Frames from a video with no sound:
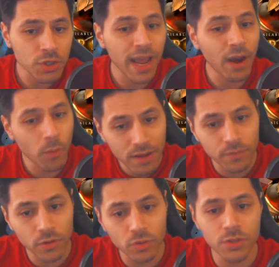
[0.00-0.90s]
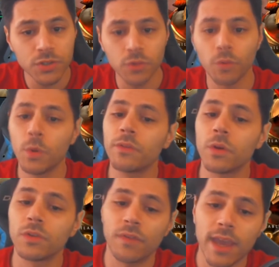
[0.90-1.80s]
however, looks to remove
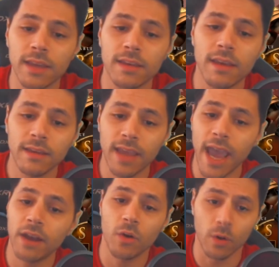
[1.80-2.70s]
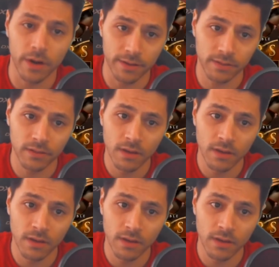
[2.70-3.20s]
those vague categories.